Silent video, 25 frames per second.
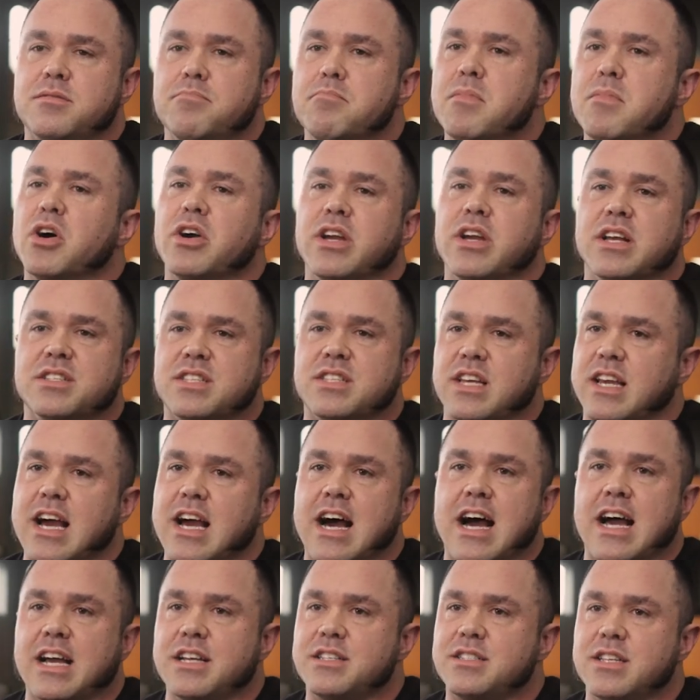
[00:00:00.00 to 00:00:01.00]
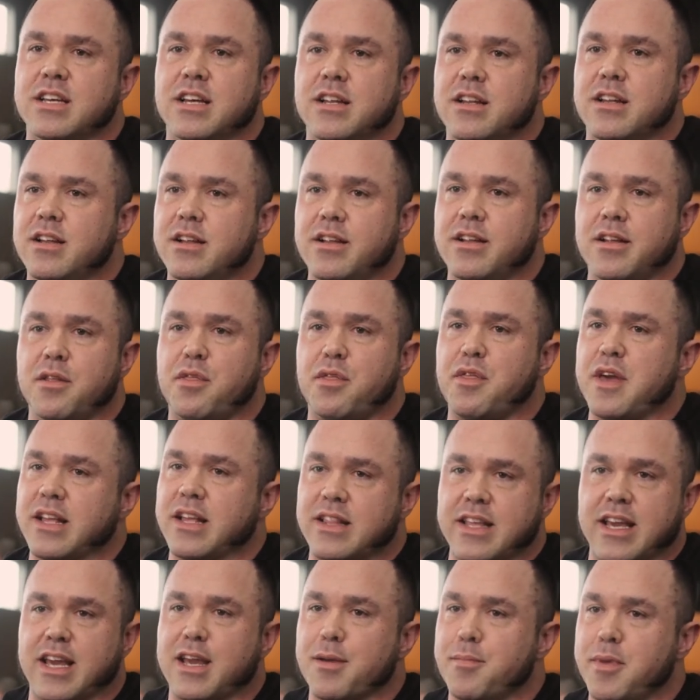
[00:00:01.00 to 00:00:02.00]
millions of guys that
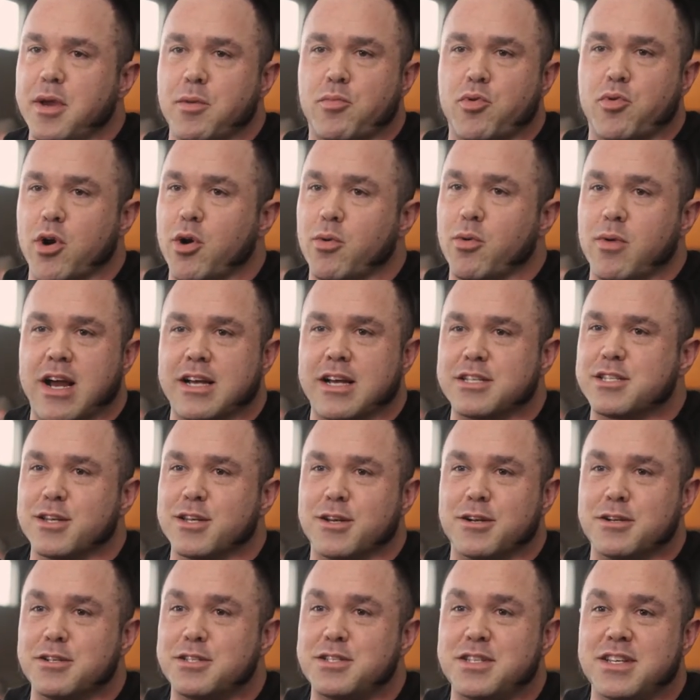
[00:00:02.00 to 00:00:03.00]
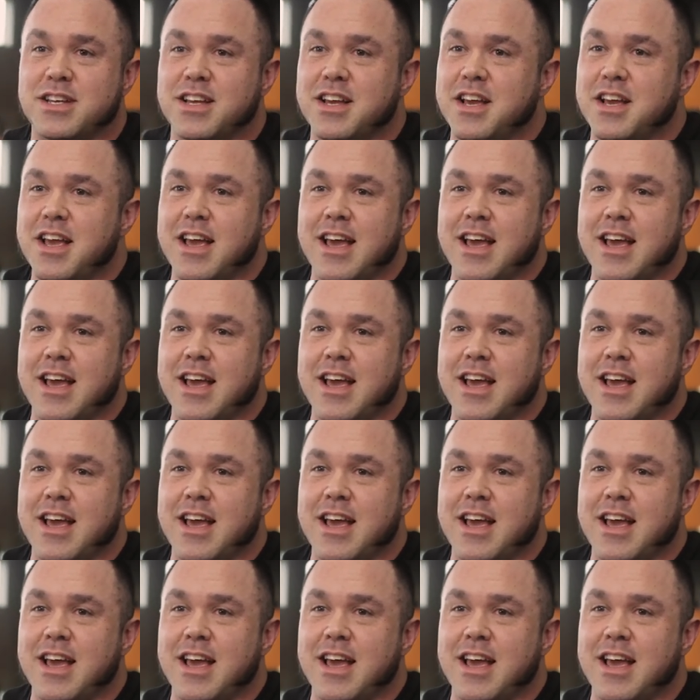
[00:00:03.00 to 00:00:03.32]
think they can be pro wrestlers.